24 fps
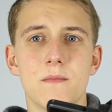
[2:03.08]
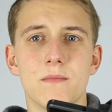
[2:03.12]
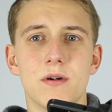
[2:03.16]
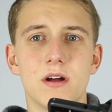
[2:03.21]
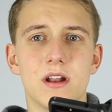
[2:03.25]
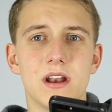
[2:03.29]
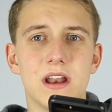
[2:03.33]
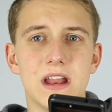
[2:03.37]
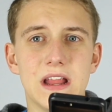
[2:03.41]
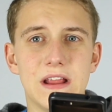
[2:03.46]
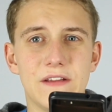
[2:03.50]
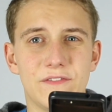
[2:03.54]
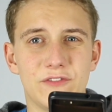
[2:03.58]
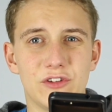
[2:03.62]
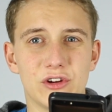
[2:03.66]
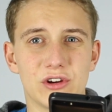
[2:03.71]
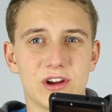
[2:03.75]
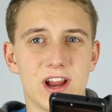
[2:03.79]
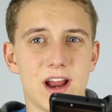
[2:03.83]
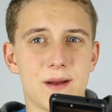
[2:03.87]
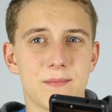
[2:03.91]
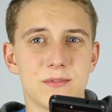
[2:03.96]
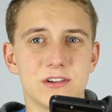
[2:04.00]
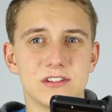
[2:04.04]
But if
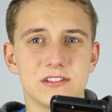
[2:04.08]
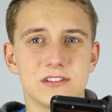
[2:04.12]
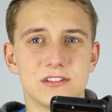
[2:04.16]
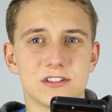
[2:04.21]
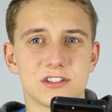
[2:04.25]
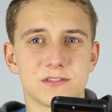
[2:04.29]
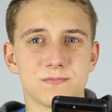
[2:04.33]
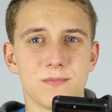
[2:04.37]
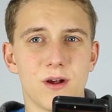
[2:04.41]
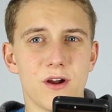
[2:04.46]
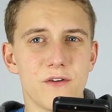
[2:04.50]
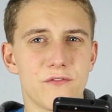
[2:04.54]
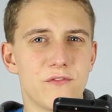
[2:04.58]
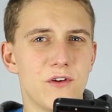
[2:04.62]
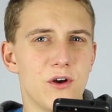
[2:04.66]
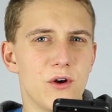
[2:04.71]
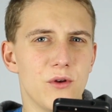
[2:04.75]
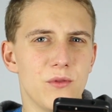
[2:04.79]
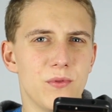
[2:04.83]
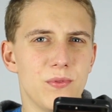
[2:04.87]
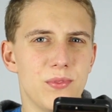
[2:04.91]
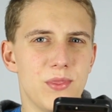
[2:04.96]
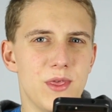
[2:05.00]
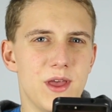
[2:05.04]
your camera is your
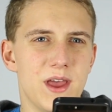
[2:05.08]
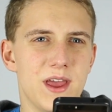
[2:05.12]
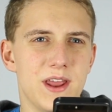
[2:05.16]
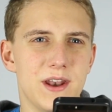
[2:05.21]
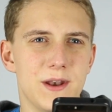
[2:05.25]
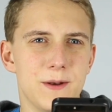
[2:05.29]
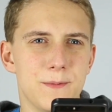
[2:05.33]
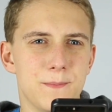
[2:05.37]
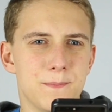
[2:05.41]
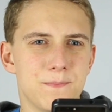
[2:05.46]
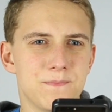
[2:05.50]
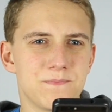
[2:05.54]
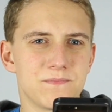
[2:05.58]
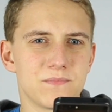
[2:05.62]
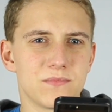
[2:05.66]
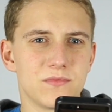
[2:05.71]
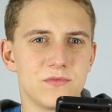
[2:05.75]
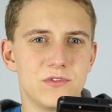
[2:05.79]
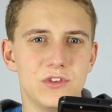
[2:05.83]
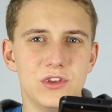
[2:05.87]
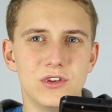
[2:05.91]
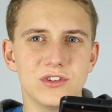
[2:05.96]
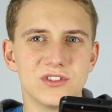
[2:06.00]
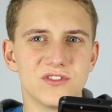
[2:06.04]
smartphone, then
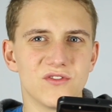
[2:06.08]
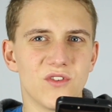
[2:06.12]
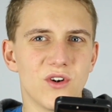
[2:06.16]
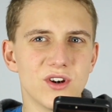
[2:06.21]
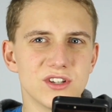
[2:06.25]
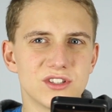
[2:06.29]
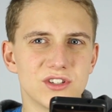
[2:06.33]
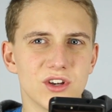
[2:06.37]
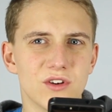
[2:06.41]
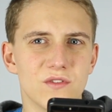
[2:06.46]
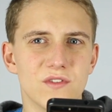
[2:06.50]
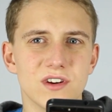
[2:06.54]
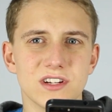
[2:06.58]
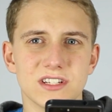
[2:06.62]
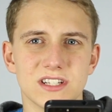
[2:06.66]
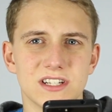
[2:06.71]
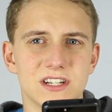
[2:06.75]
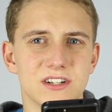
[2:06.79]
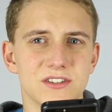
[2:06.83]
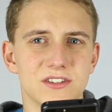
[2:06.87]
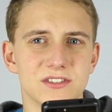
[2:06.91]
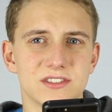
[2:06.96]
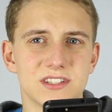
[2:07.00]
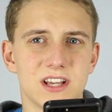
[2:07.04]
use voiceovers
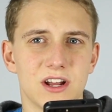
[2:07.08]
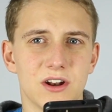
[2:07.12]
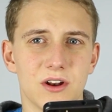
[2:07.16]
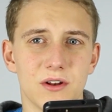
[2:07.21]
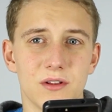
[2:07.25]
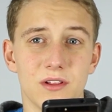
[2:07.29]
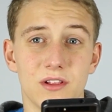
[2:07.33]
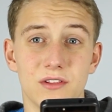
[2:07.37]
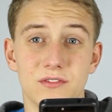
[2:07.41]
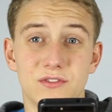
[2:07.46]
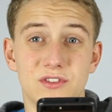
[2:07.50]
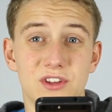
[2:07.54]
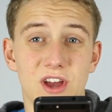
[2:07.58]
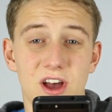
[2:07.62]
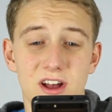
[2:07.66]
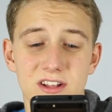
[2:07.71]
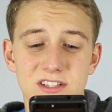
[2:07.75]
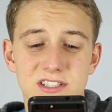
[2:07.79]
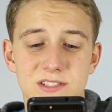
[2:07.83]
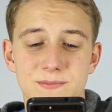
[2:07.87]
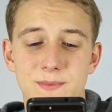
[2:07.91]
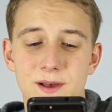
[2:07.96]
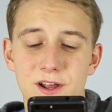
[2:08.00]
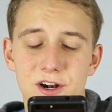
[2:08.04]
and it'll sound
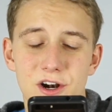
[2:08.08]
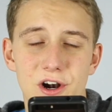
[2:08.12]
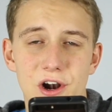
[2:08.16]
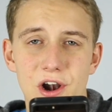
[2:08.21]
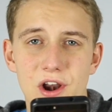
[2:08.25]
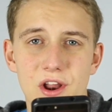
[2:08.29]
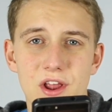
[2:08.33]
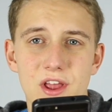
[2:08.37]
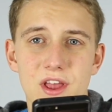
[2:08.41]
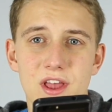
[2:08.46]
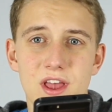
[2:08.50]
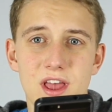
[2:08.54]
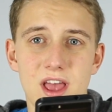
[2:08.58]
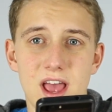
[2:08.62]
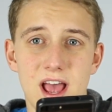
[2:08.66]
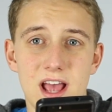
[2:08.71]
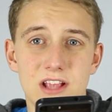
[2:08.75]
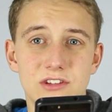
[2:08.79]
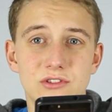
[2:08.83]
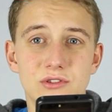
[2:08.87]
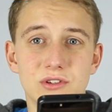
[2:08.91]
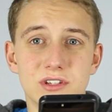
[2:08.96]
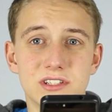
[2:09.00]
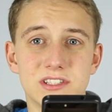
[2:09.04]
tons better,
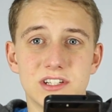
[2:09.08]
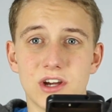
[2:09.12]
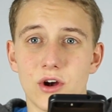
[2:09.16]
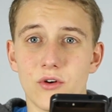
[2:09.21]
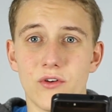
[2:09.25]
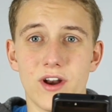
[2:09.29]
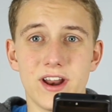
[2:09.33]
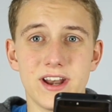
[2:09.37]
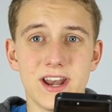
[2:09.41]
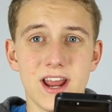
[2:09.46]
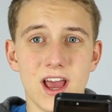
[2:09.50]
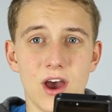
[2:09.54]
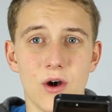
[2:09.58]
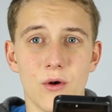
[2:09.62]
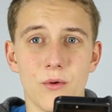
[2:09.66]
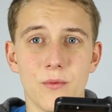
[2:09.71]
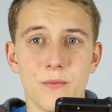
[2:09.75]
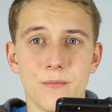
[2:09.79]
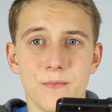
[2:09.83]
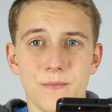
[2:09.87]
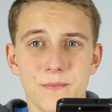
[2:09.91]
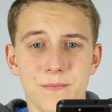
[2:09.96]
as you can tell right now.